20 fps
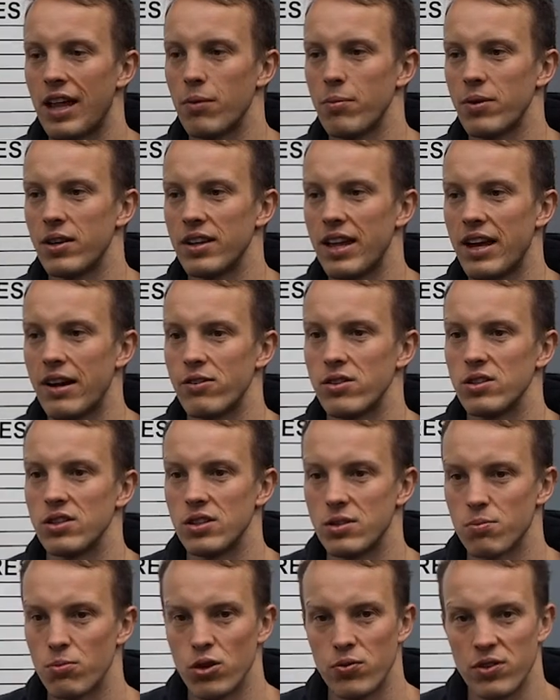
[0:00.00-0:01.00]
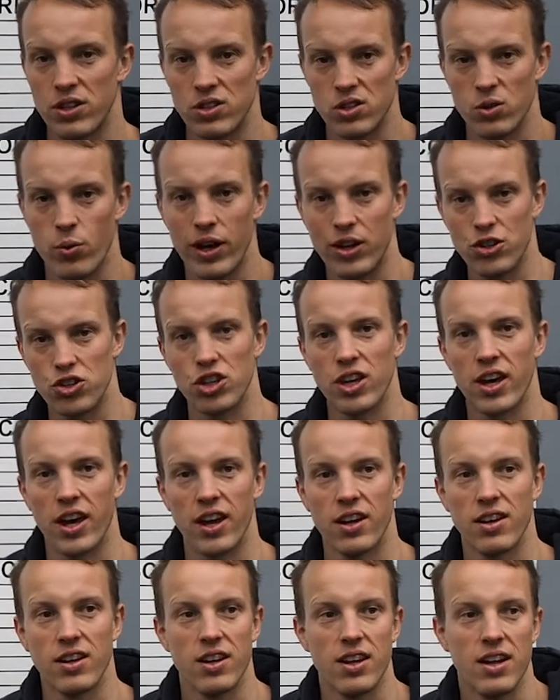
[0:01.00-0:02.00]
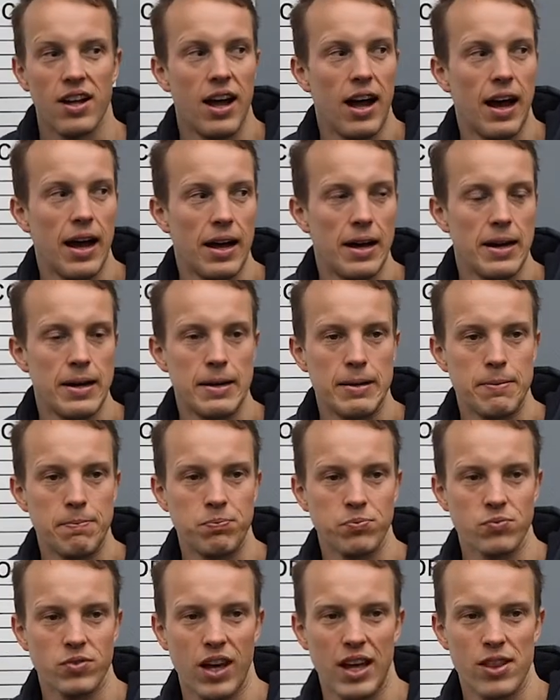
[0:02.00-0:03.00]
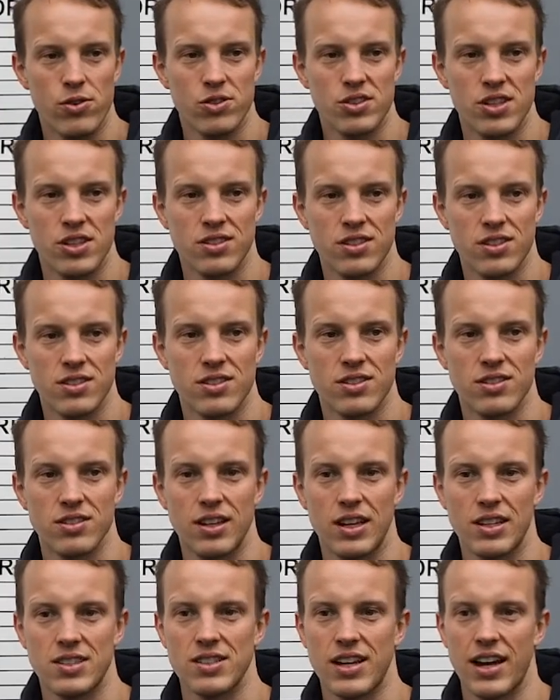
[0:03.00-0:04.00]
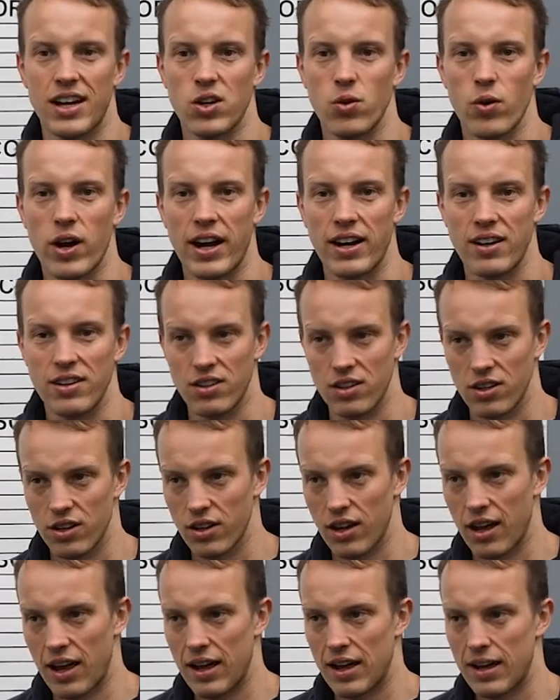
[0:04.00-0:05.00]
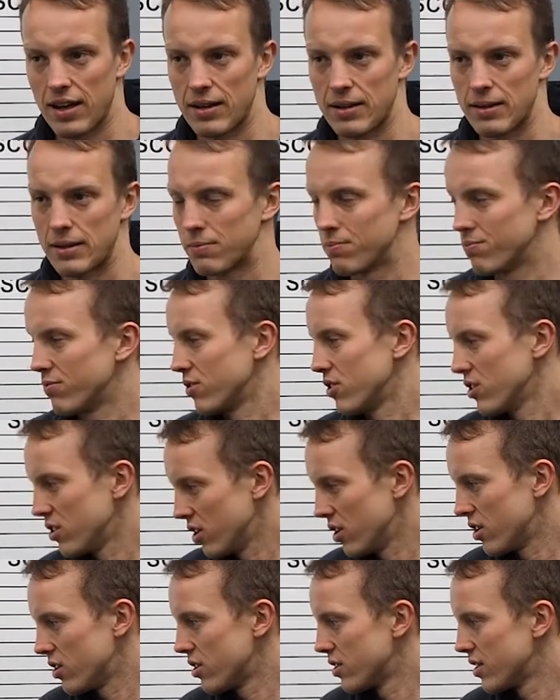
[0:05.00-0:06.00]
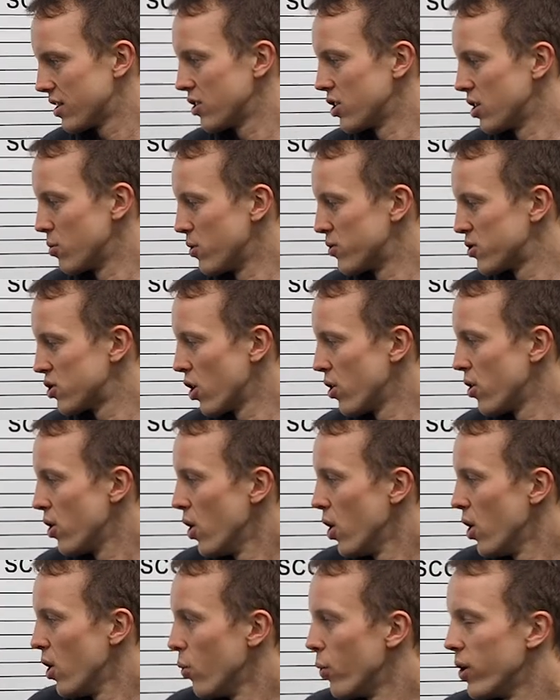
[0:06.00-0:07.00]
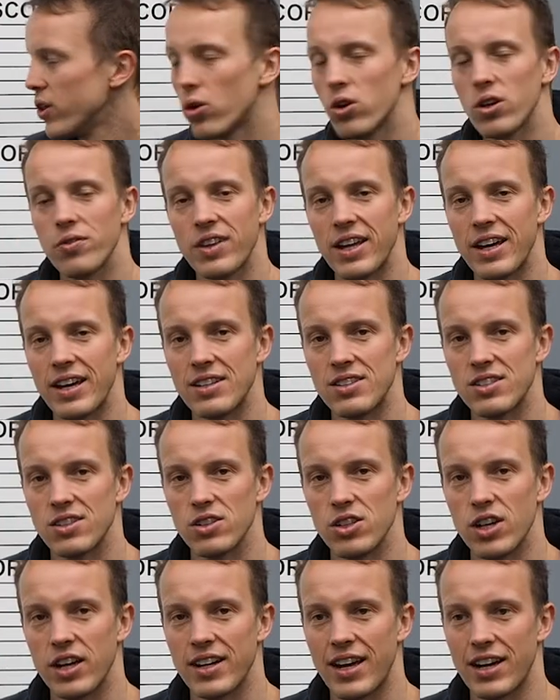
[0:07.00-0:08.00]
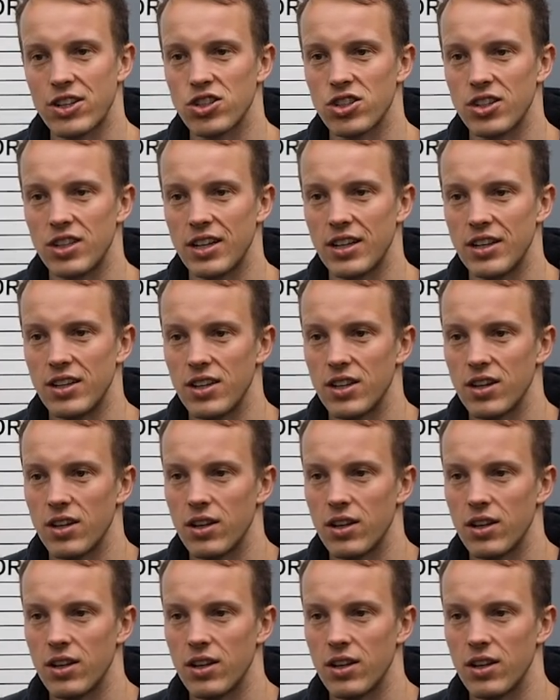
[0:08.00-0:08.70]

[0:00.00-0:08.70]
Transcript: element there is moving as quick as you can, and the resistance isn't that great as you move. So with all of these, you can actually,